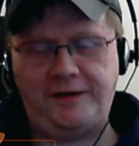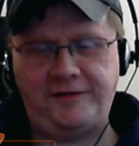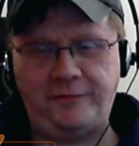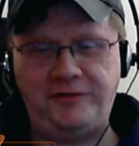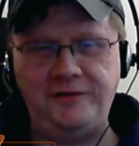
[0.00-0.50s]

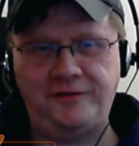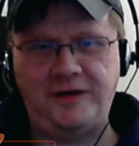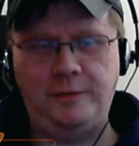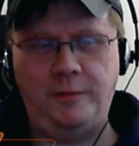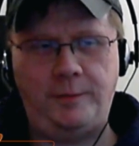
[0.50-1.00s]
because I've seen this
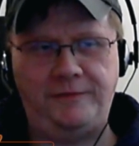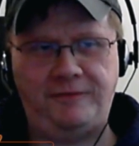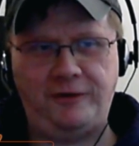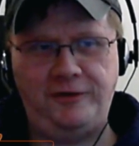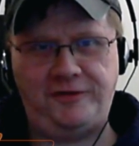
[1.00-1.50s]
come up in
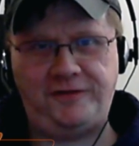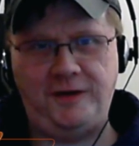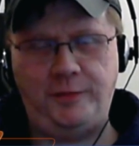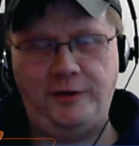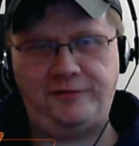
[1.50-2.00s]
various
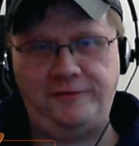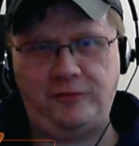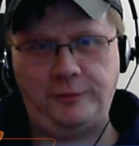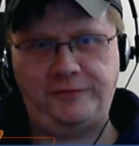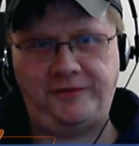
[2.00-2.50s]
uh, posts and
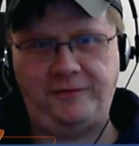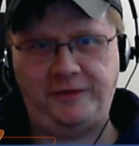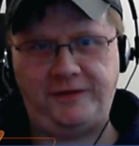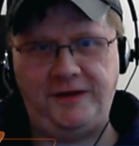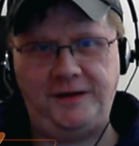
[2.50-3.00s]
forums and stuff
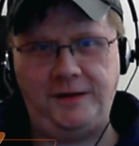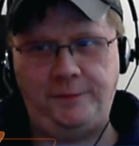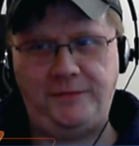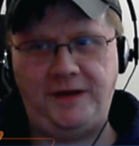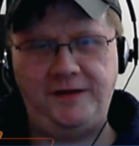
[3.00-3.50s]
like that,
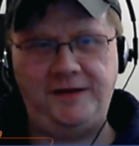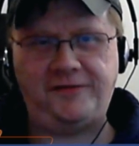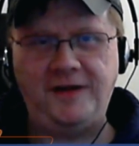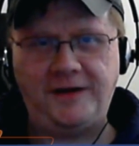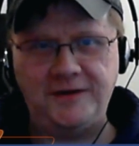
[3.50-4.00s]
uh, that
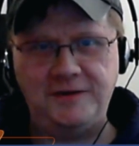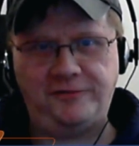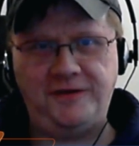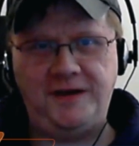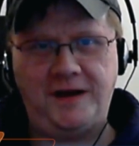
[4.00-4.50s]
it's not that you're
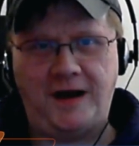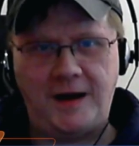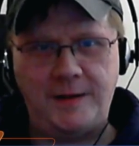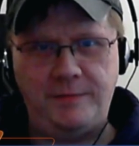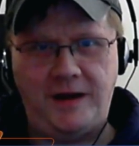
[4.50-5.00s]
saying
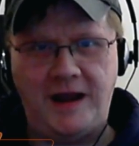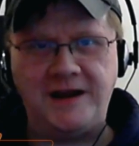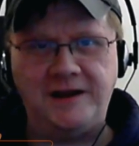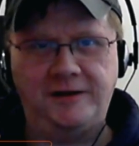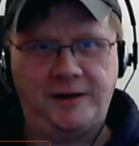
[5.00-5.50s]
I'm
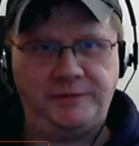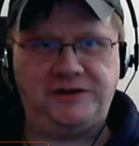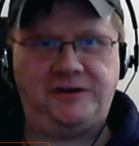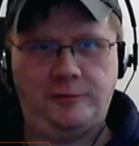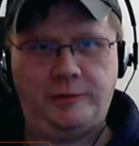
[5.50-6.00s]
hating on a
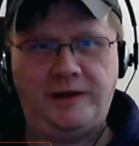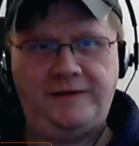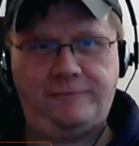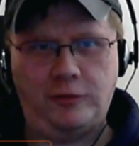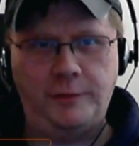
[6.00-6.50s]
particular
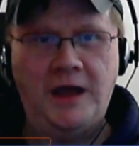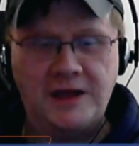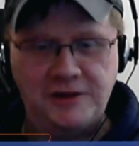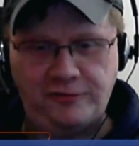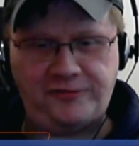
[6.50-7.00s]
platform.
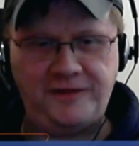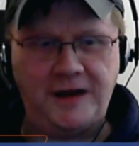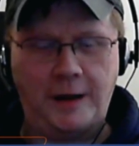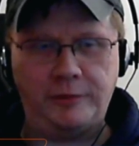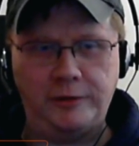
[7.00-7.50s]
You're
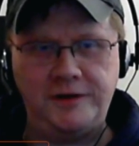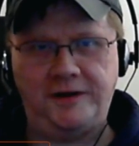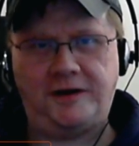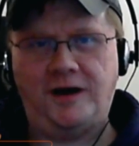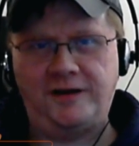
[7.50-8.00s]
saying I'm looking
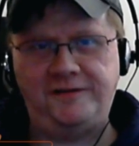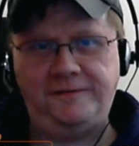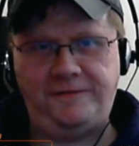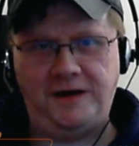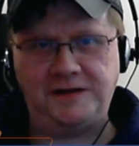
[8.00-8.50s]
at cause and
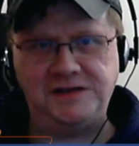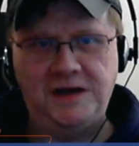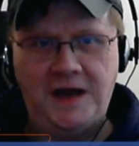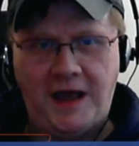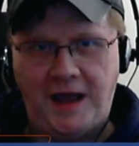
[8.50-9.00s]
effect,
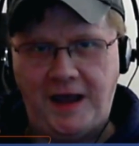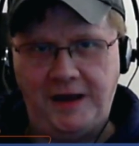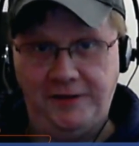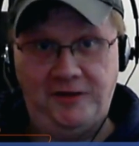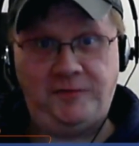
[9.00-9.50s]

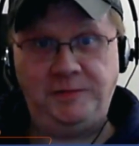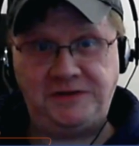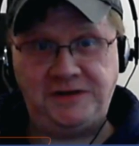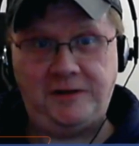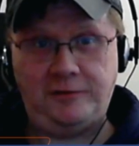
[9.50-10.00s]
and in this
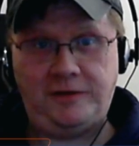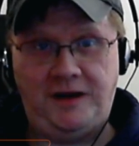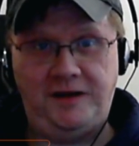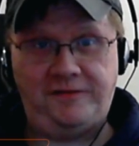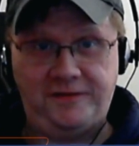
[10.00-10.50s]
particular
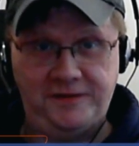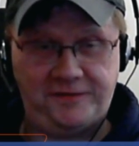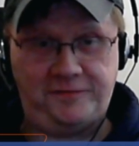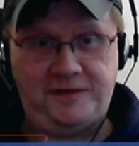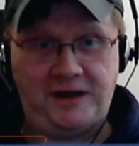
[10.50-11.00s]
case,
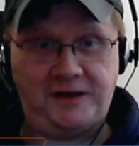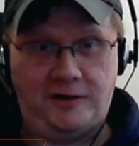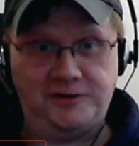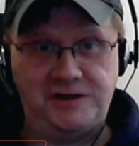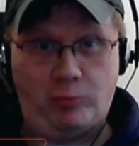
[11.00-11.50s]
this
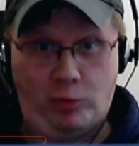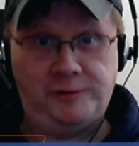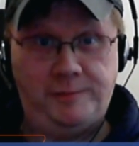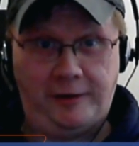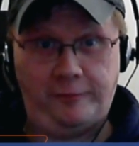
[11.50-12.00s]
technology
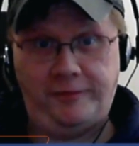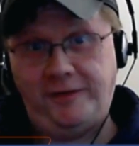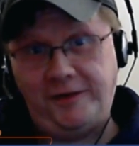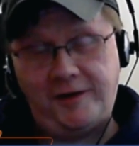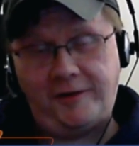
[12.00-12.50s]
worked better
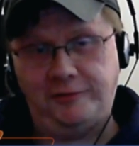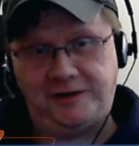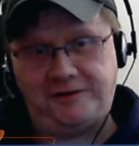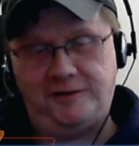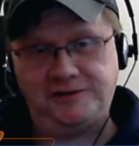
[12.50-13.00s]
than that other
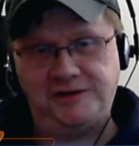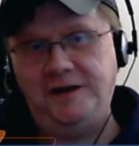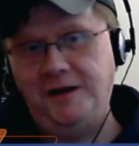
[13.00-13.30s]
technology.